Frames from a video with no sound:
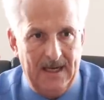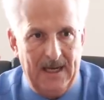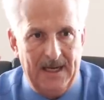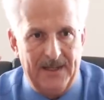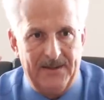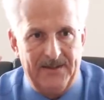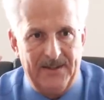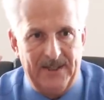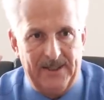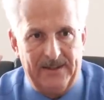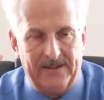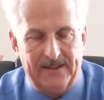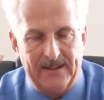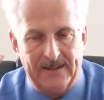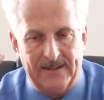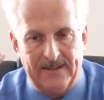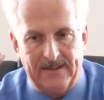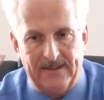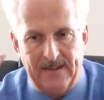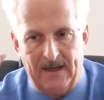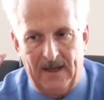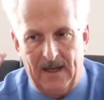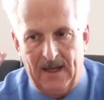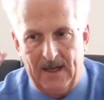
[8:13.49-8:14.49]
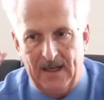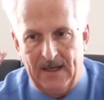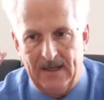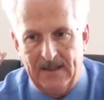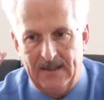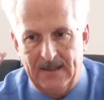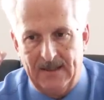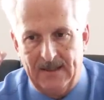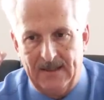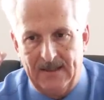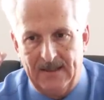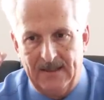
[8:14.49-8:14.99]
I think that uh,
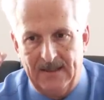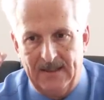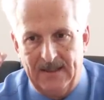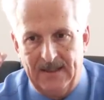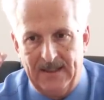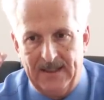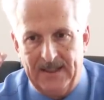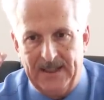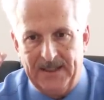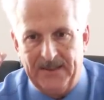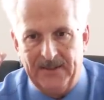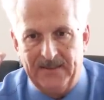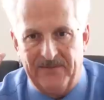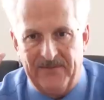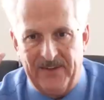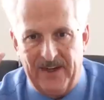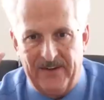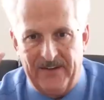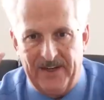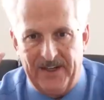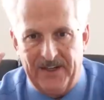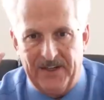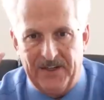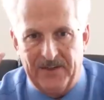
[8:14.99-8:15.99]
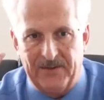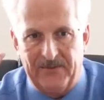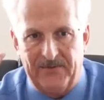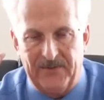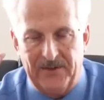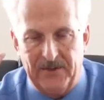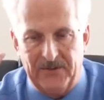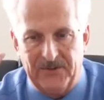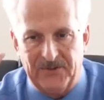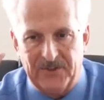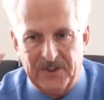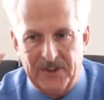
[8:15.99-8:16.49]
in the very near
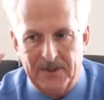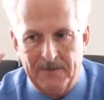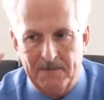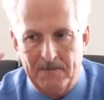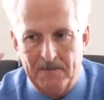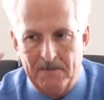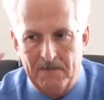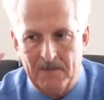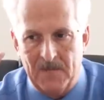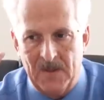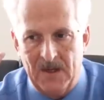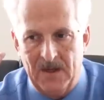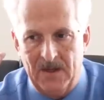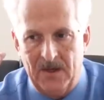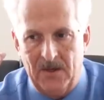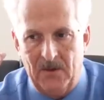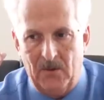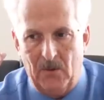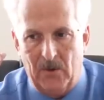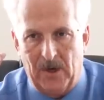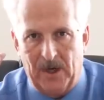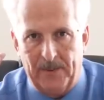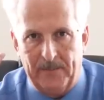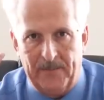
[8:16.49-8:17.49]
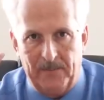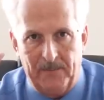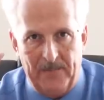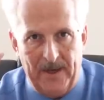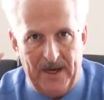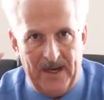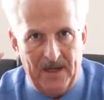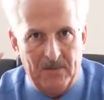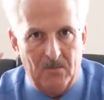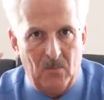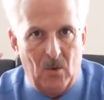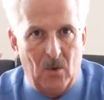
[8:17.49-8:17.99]
future, we're going to be
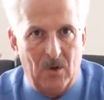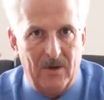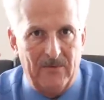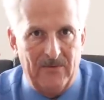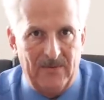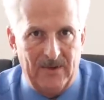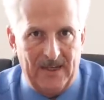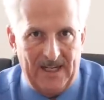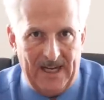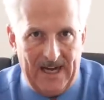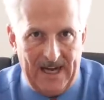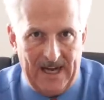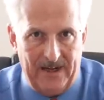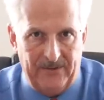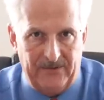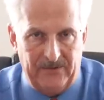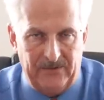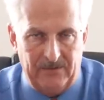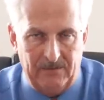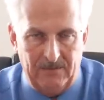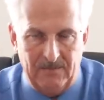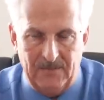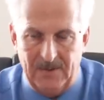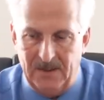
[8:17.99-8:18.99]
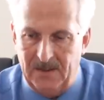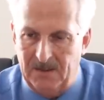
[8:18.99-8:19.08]
paying more for gas.